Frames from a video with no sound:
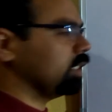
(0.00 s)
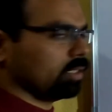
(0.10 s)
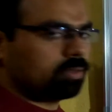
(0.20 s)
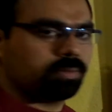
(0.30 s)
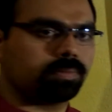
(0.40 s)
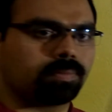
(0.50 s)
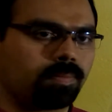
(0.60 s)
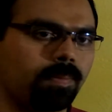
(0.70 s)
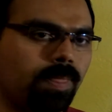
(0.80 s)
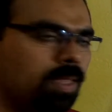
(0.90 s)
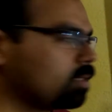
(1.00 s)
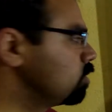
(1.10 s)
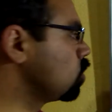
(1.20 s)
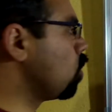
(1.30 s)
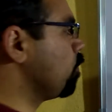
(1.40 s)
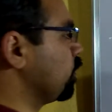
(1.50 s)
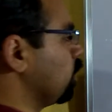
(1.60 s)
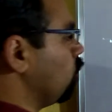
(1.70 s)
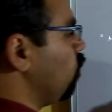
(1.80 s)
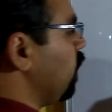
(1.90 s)
T. So,
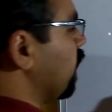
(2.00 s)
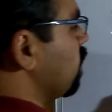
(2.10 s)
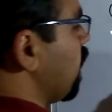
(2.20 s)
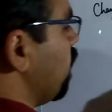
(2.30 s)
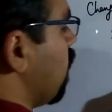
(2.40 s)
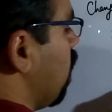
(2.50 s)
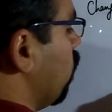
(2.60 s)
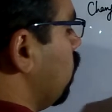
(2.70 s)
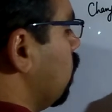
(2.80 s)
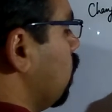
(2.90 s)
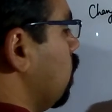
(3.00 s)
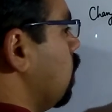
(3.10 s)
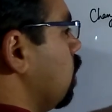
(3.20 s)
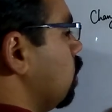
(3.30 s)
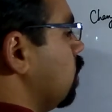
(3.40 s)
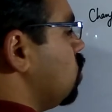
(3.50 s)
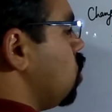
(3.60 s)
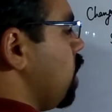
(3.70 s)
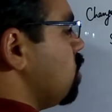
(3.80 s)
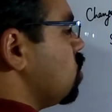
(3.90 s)
we can write down the
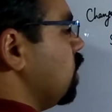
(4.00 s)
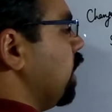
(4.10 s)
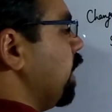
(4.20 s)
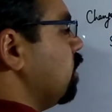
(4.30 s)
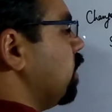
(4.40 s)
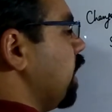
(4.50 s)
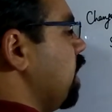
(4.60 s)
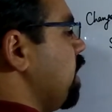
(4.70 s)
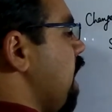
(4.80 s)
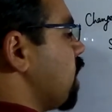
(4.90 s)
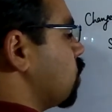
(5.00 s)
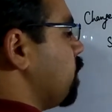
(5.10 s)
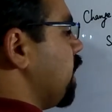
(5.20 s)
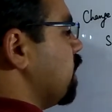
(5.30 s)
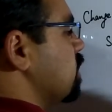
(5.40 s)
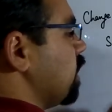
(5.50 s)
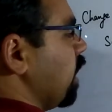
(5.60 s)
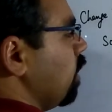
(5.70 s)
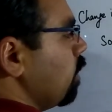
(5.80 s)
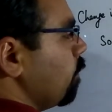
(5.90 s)
change in length L dash minus
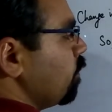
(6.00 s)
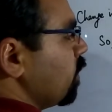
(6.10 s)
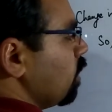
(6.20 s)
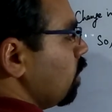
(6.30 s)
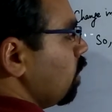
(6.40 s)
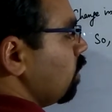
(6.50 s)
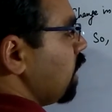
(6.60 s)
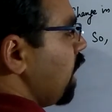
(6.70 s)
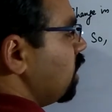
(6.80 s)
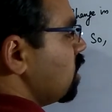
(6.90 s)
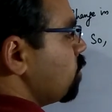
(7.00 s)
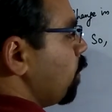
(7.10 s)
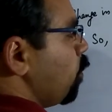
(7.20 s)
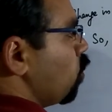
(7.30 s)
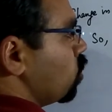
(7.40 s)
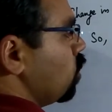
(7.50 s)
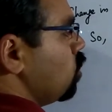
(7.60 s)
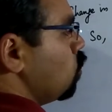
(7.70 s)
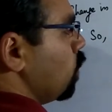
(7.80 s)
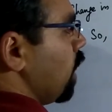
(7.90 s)
L, that is
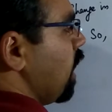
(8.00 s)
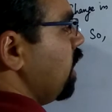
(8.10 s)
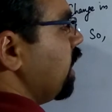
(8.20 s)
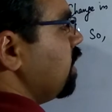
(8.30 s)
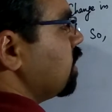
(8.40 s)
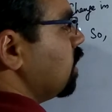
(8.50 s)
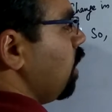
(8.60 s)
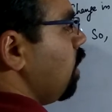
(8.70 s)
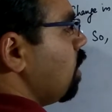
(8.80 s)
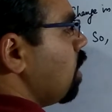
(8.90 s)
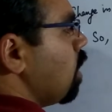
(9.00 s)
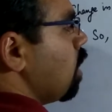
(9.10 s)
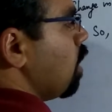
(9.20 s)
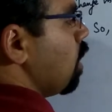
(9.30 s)
proportional to L delta T,